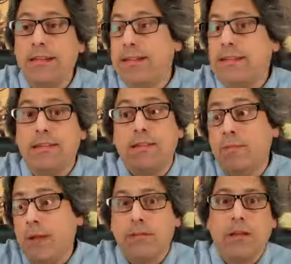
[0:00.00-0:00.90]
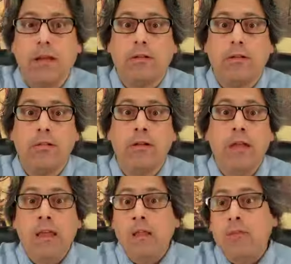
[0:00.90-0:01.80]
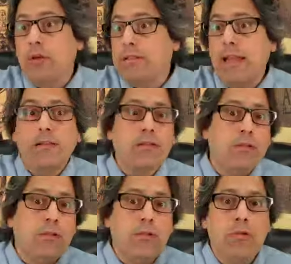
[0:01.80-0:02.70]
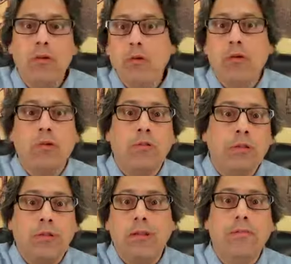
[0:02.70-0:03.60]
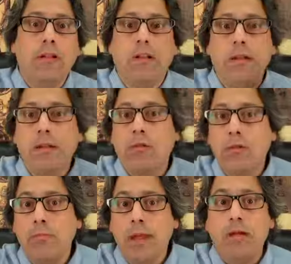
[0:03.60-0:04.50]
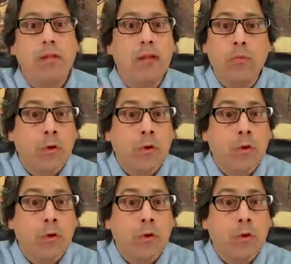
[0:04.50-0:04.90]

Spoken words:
and say, this is the best doctor in Los Angeles or New York or the Cleveland Clinic or the Mayo Clinic.